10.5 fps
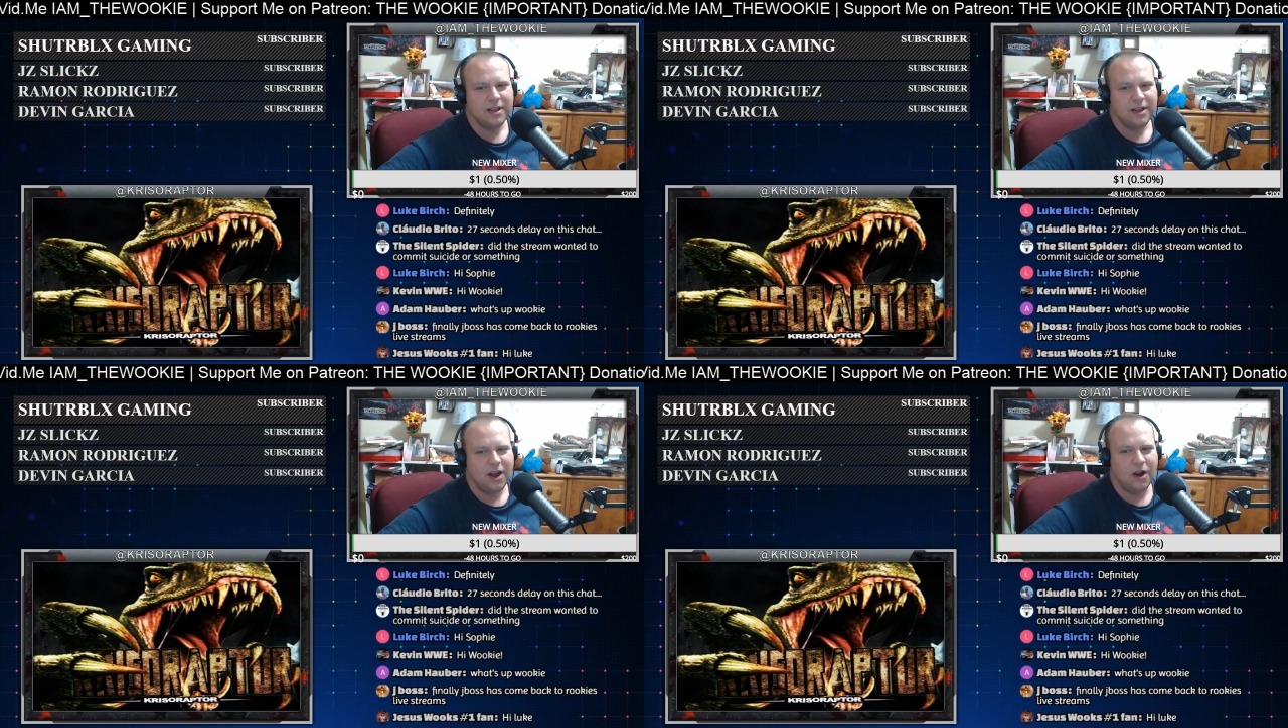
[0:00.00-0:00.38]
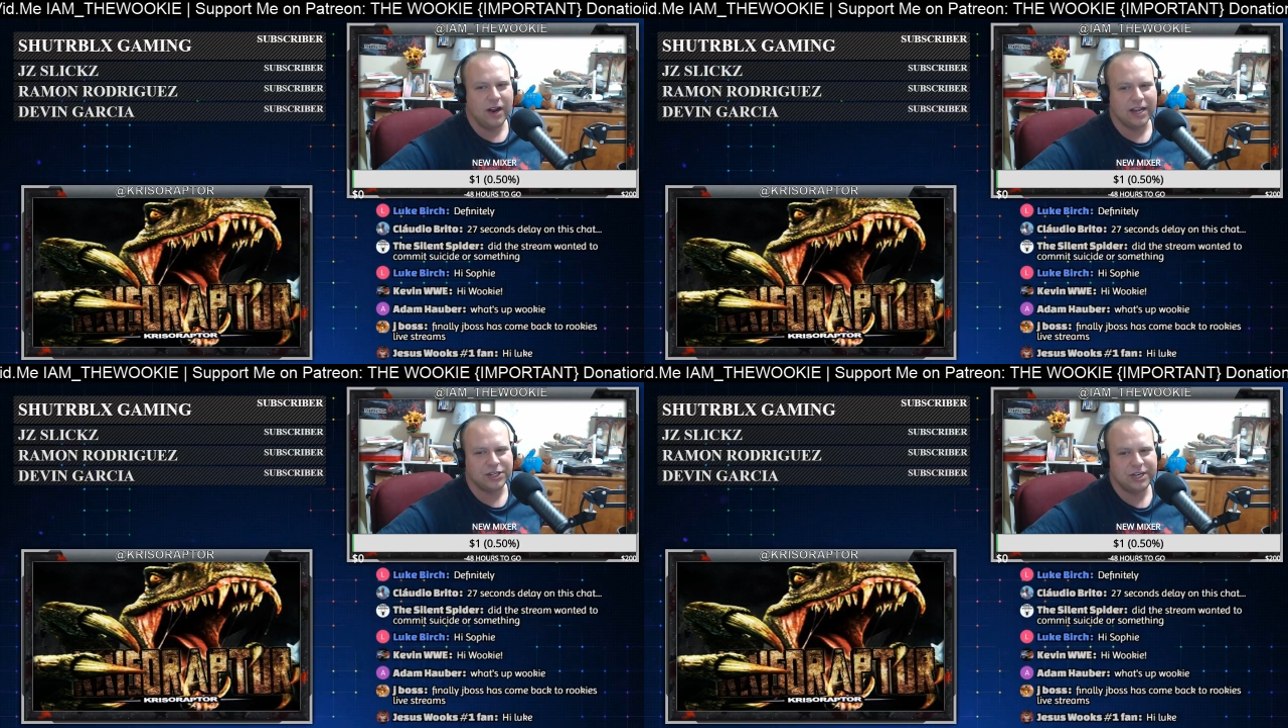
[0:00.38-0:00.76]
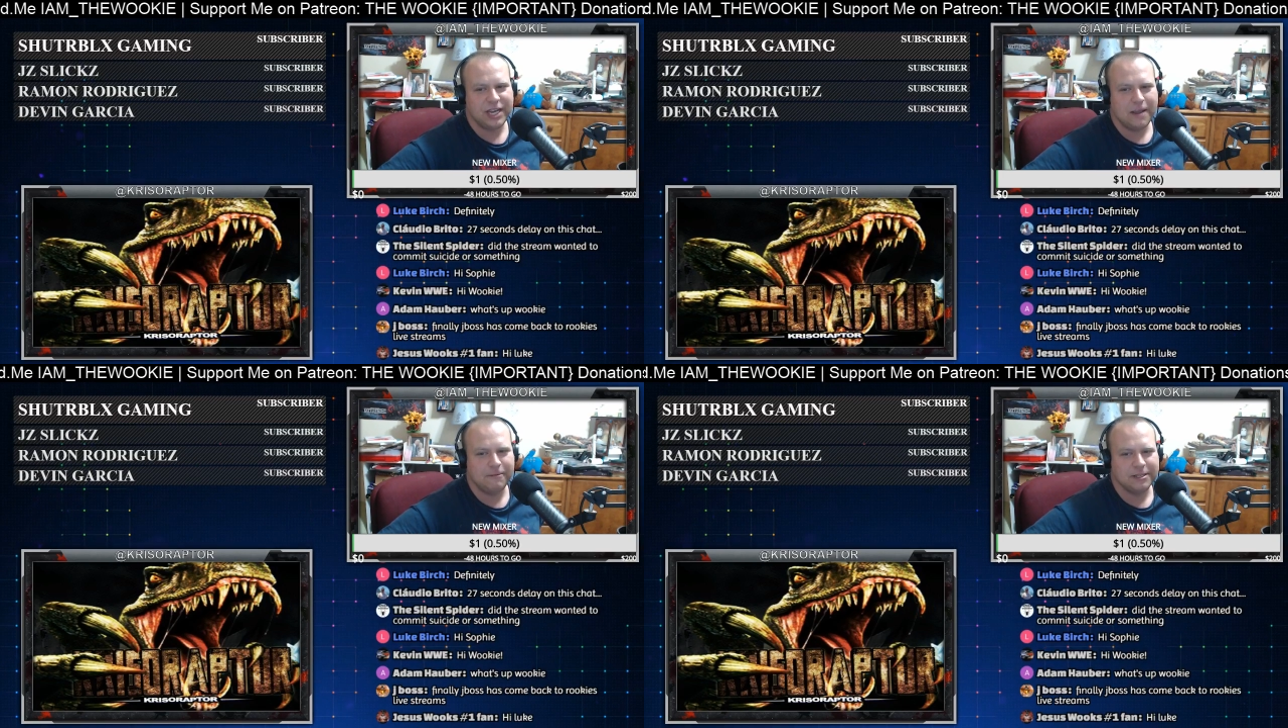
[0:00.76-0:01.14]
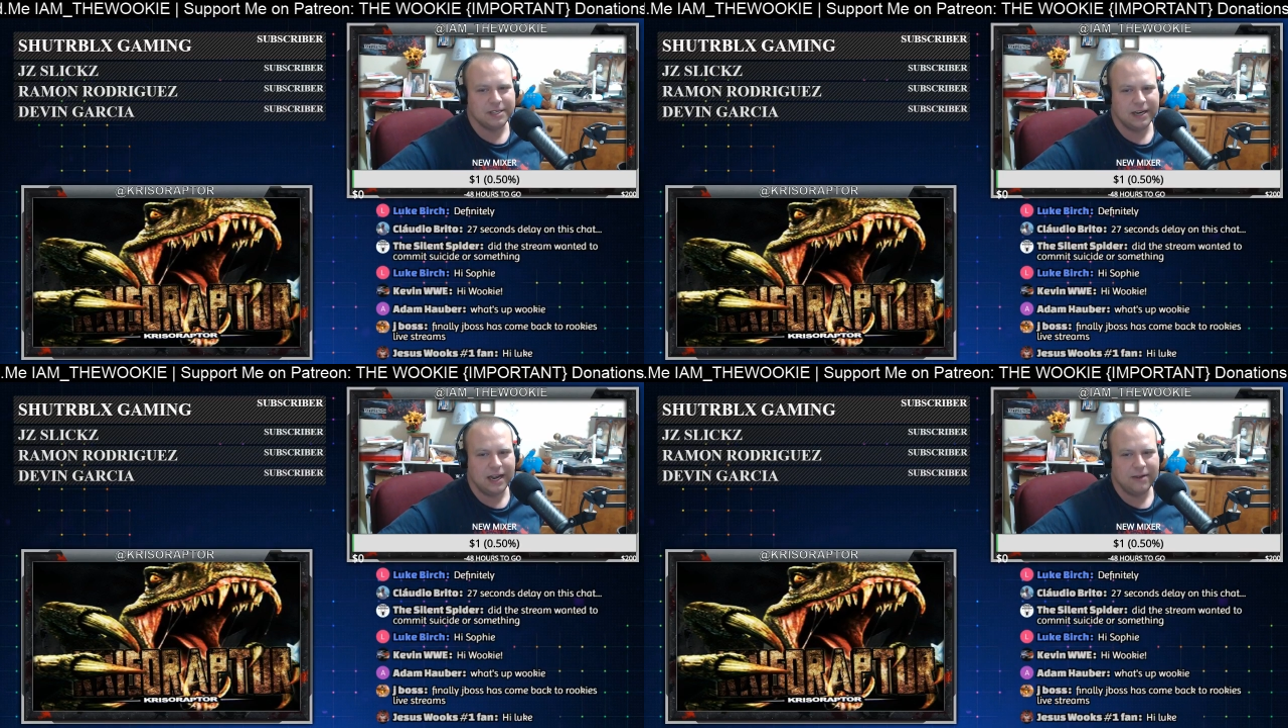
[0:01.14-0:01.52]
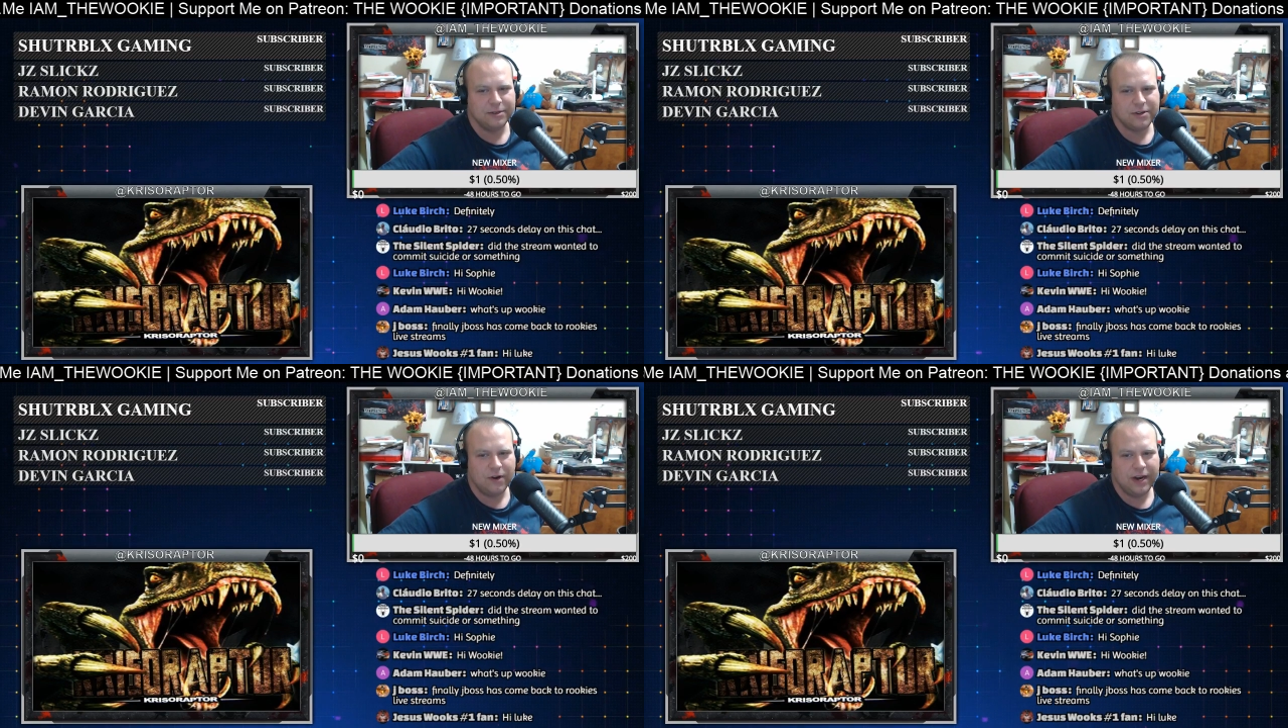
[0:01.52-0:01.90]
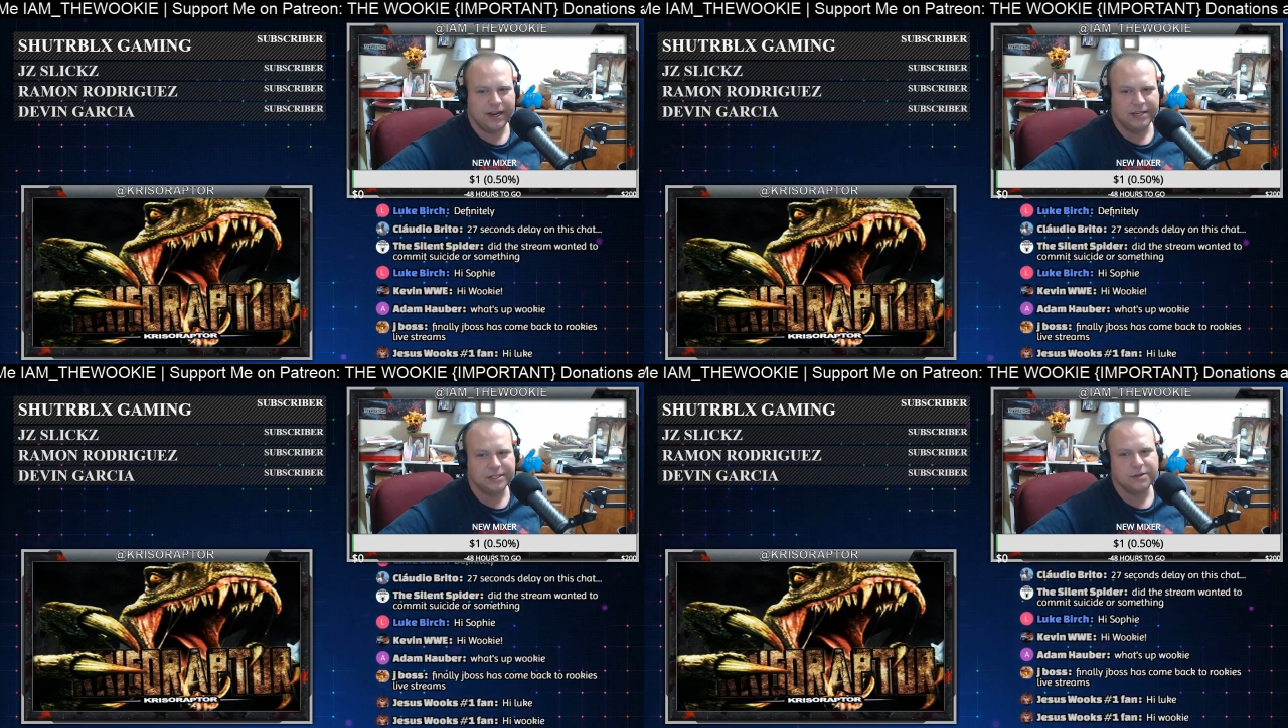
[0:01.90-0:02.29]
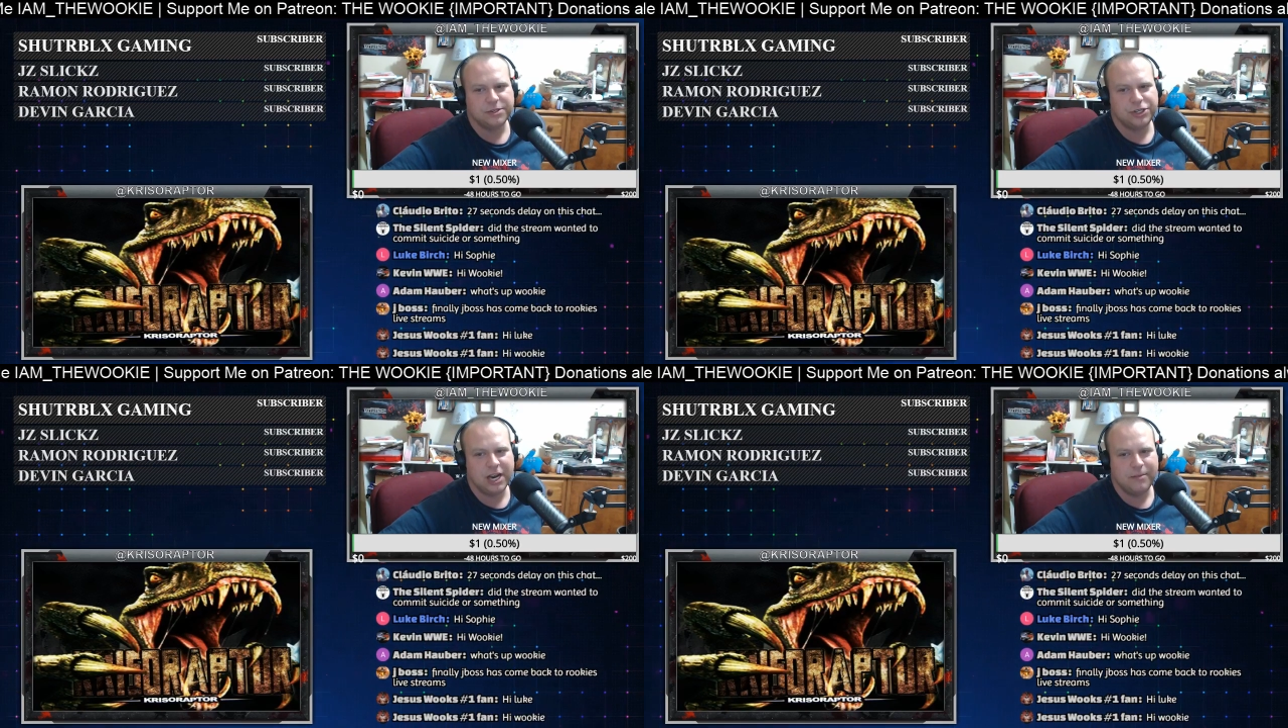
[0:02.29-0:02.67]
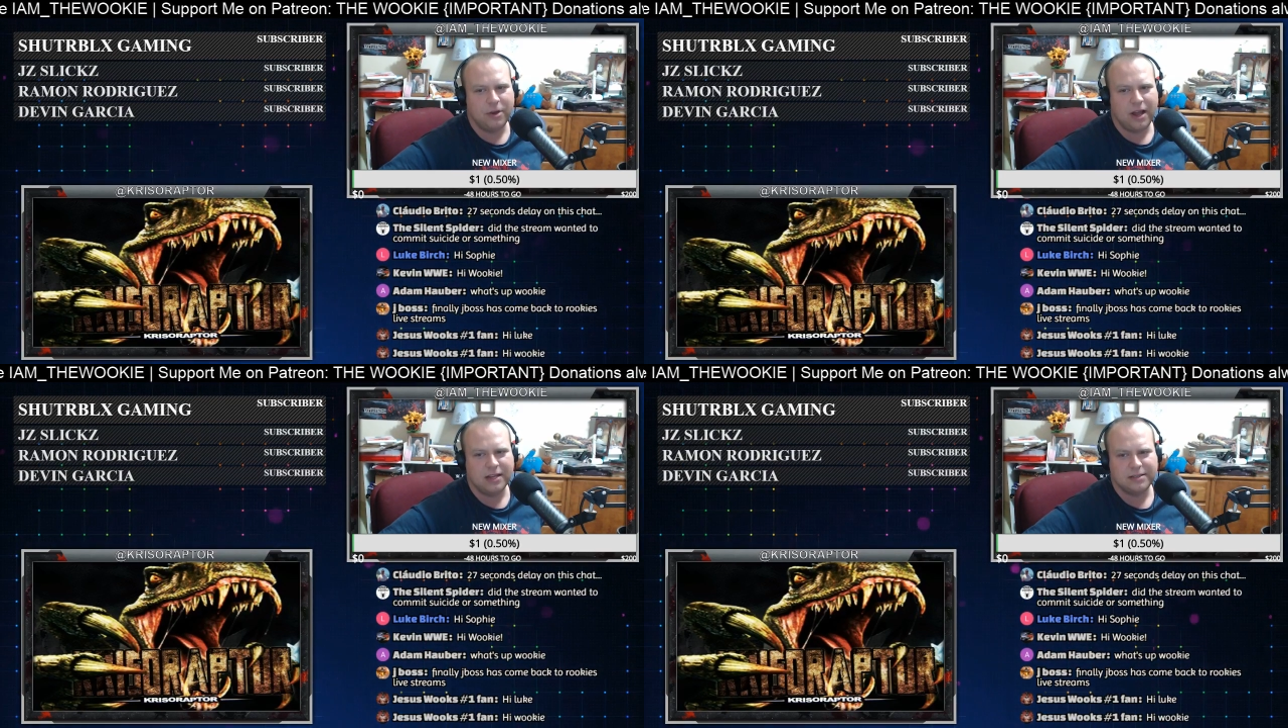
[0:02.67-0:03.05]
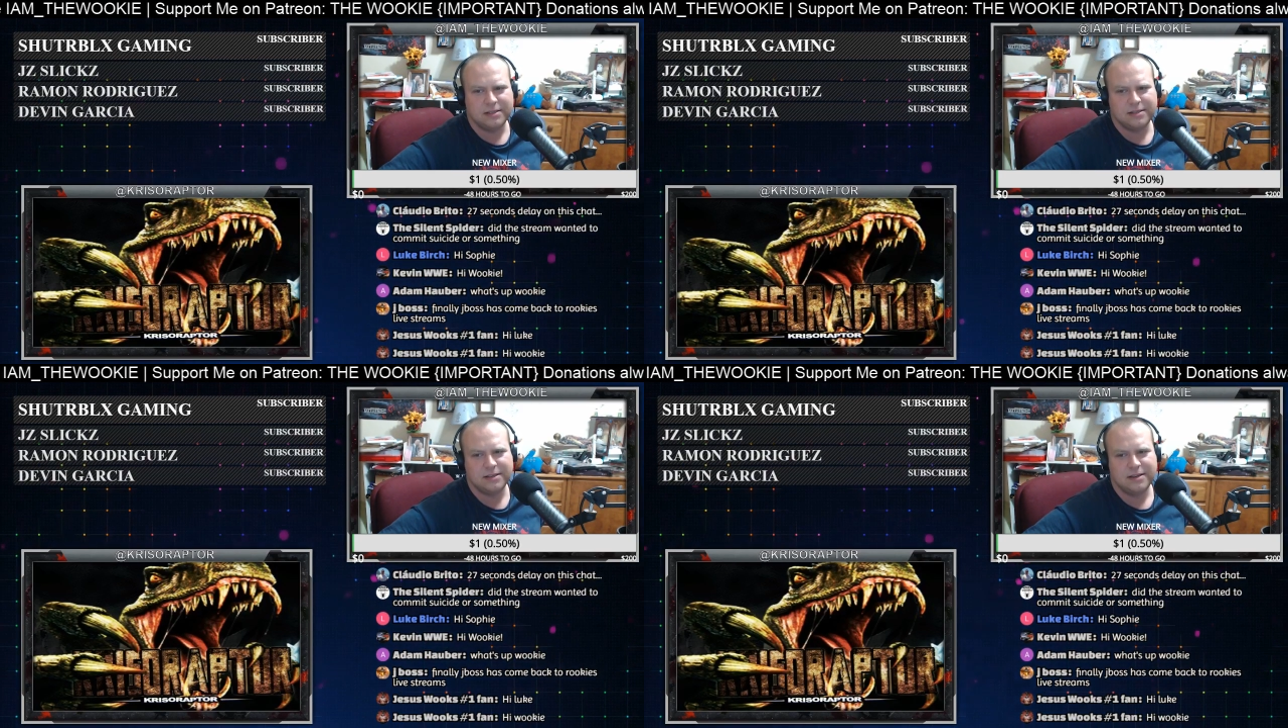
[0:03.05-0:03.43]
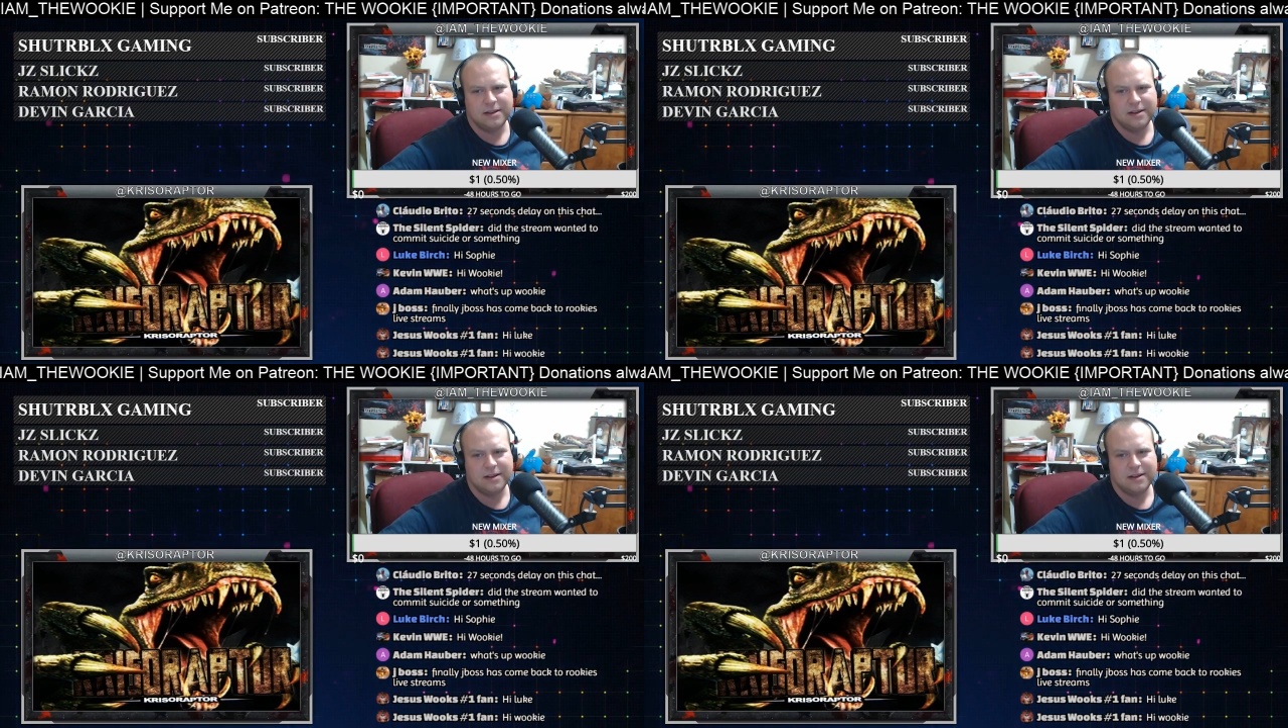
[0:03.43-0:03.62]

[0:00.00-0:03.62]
Oh yeah, she came in and said hi. What's going on, Jesus? J-Boss?